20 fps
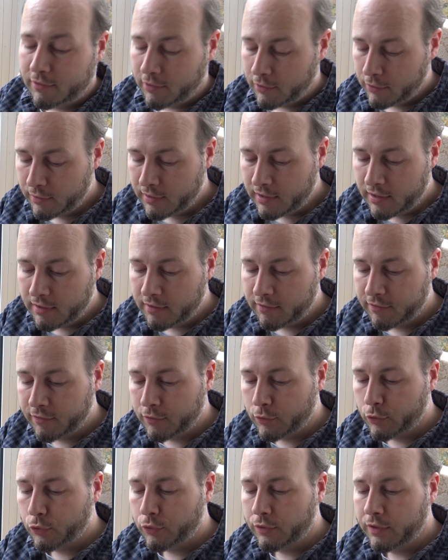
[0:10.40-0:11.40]
Tony
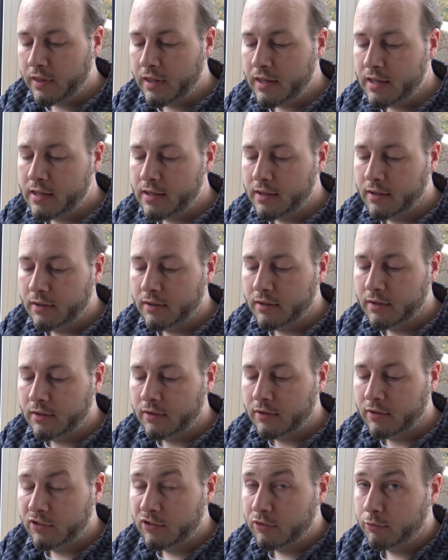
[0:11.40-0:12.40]
for the
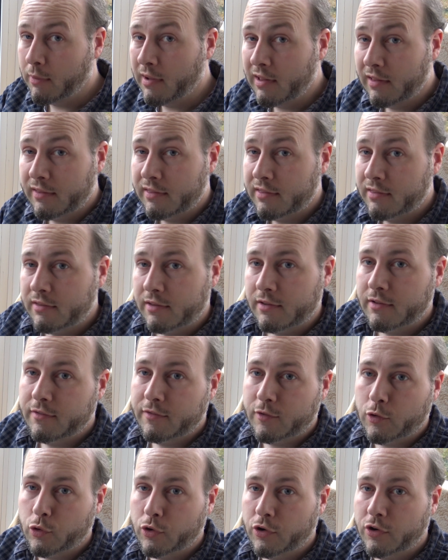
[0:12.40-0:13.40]
12th
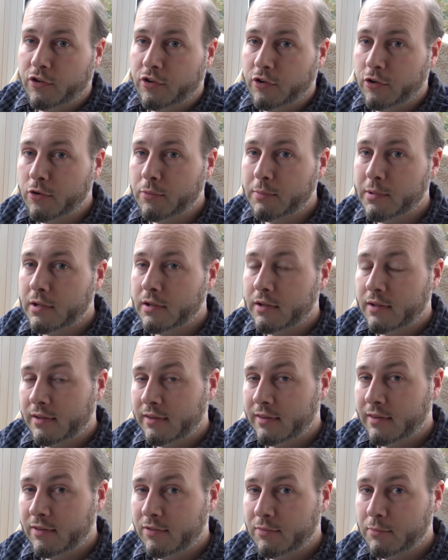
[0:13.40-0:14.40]
of October
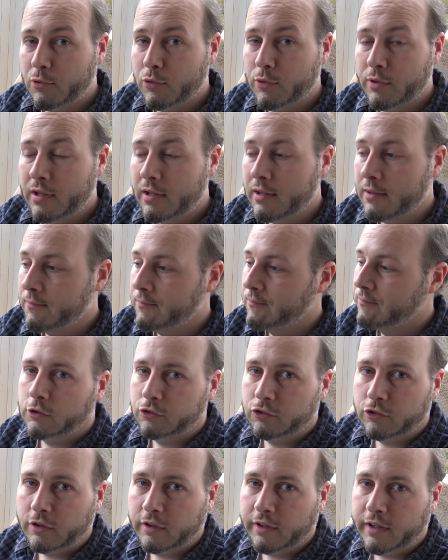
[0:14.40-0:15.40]
this morning. I
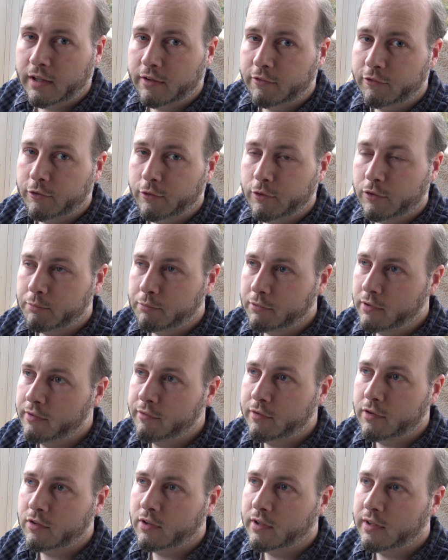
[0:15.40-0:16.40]
try and get through as
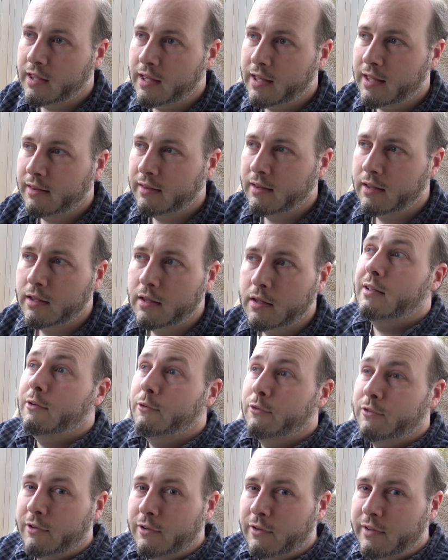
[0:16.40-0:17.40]
brief as I can. It
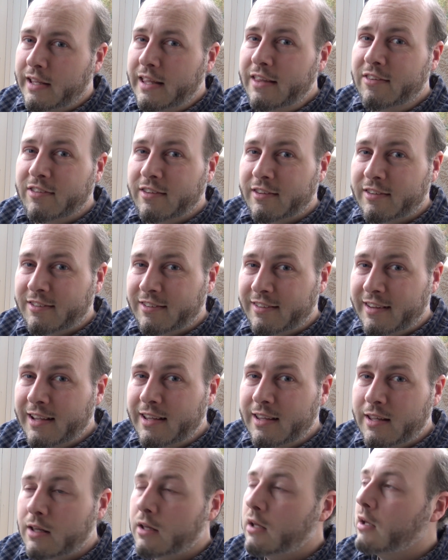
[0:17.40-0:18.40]
was a lot easier
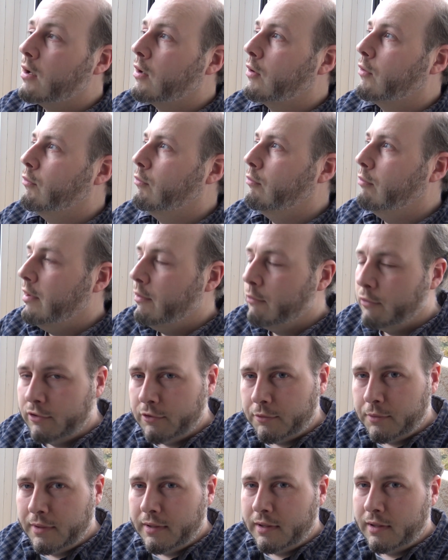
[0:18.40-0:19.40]
today. We were
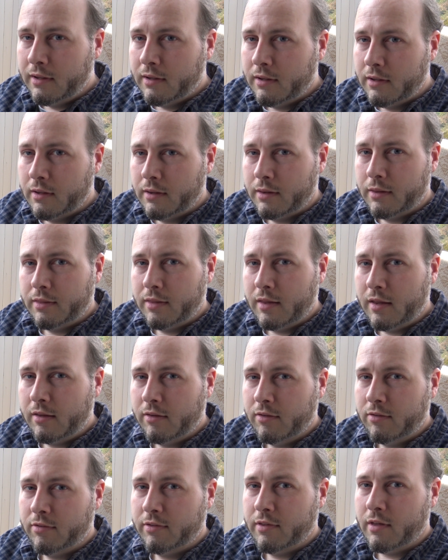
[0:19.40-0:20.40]
doing
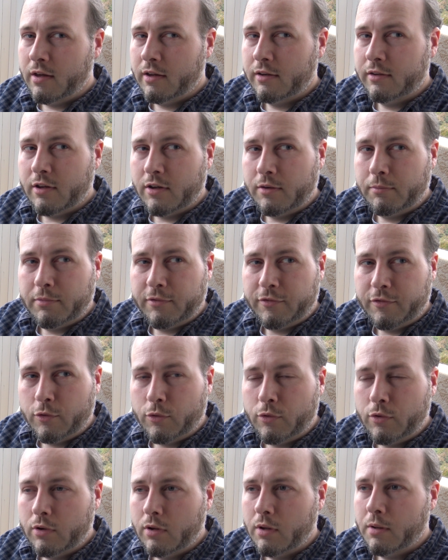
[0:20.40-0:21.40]
things that I'd done
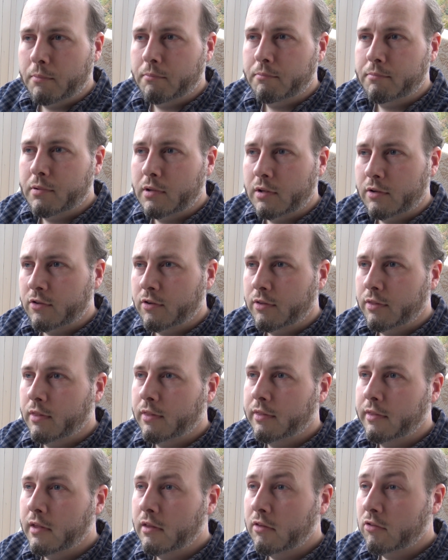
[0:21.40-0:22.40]
before, but the
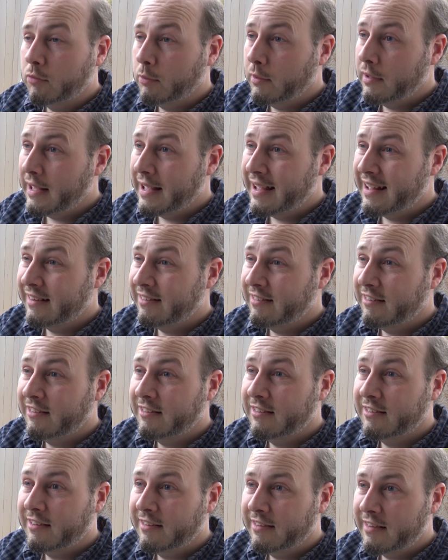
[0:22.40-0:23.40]
things we
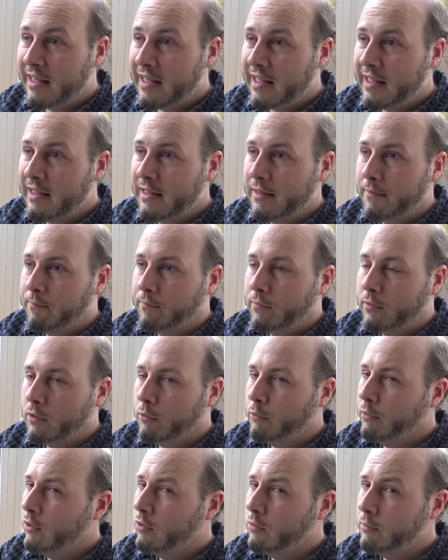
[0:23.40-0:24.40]
added today
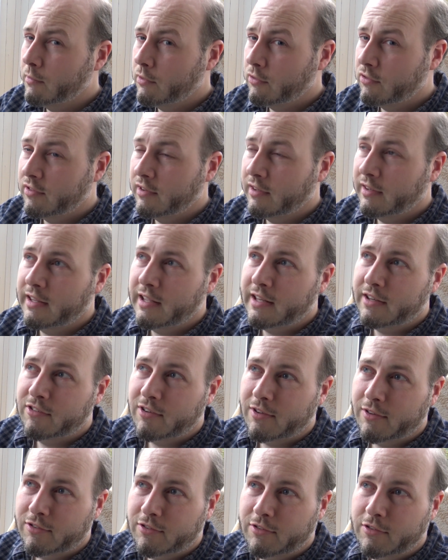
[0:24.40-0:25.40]
that we almost didn't get a
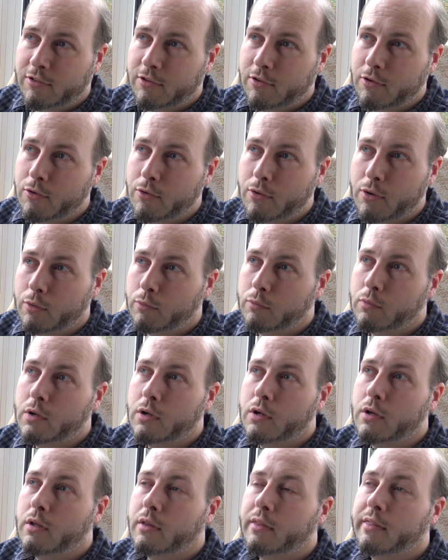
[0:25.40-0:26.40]
chance to do
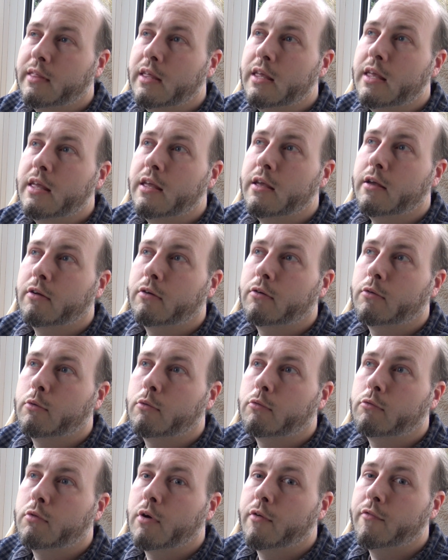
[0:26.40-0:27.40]
were the
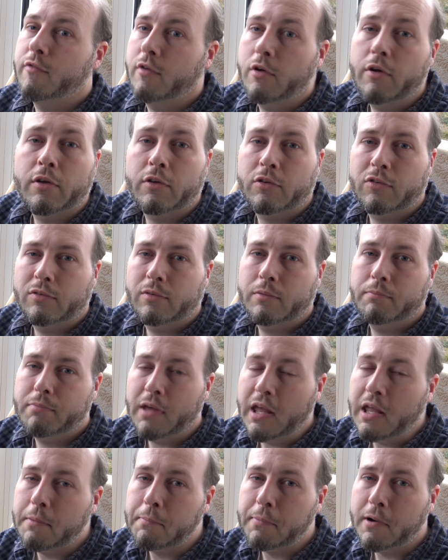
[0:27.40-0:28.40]
reverse
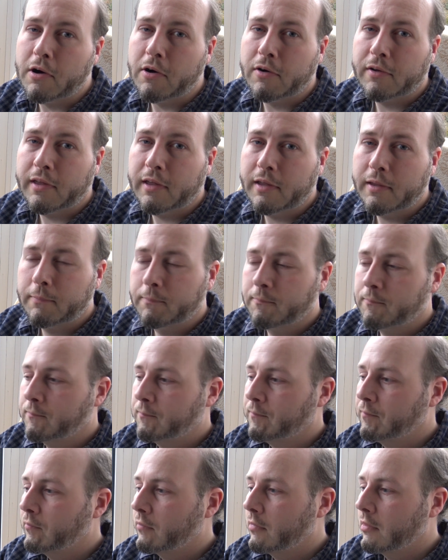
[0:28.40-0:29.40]
bay parking.
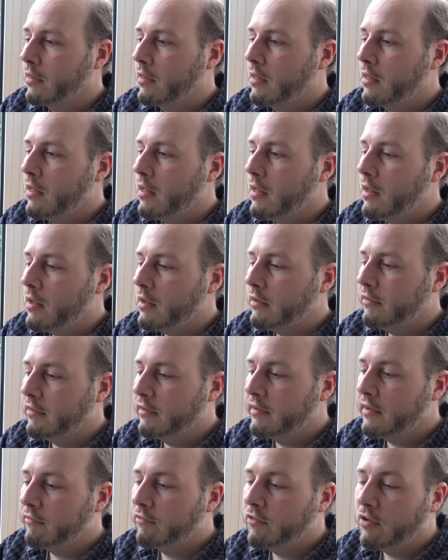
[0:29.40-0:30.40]
I
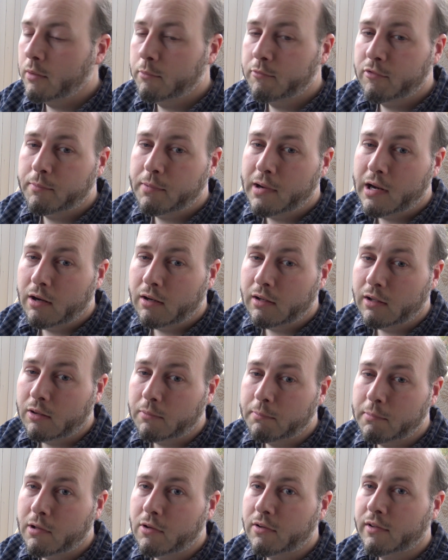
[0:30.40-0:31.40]
didn't have time for
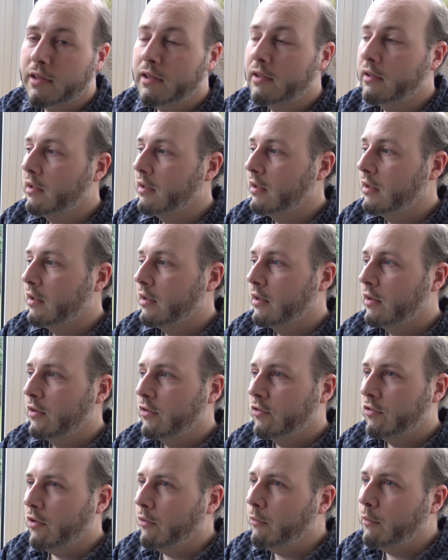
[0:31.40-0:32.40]
parallel parking,
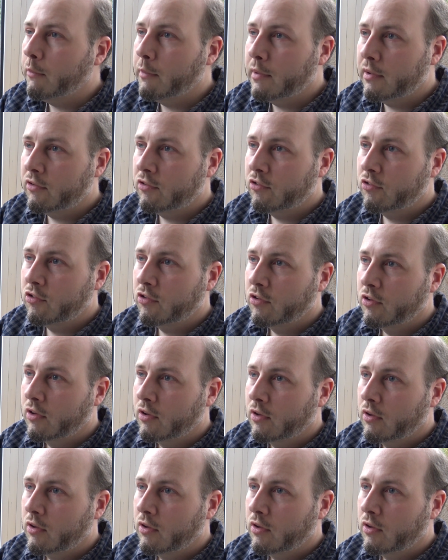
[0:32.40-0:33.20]
so we went